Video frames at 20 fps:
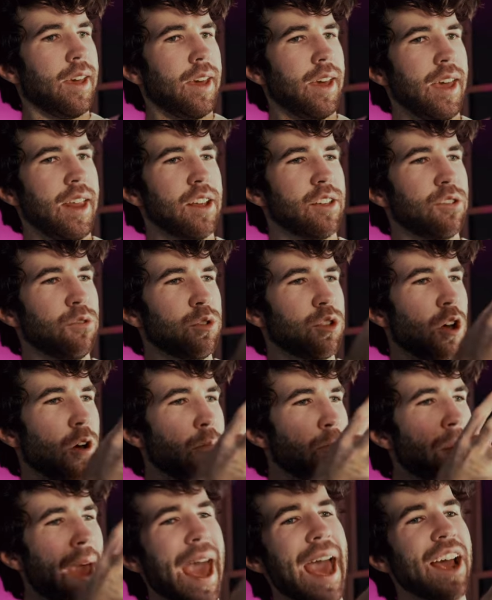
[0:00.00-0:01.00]
And it was
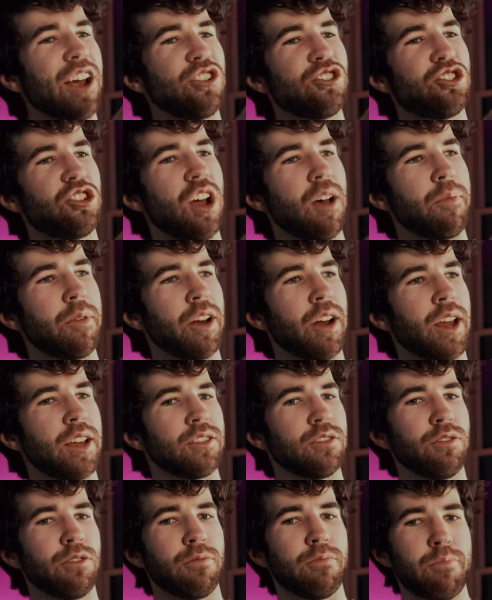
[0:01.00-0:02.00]
all packaged up in a
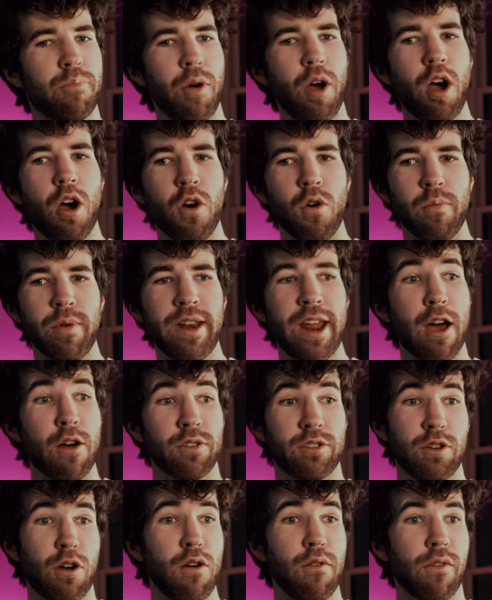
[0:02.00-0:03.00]
nice little bow, but now
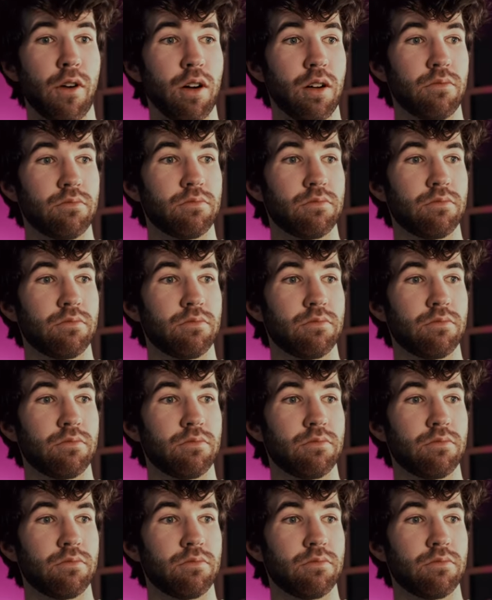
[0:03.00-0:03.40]
it's over.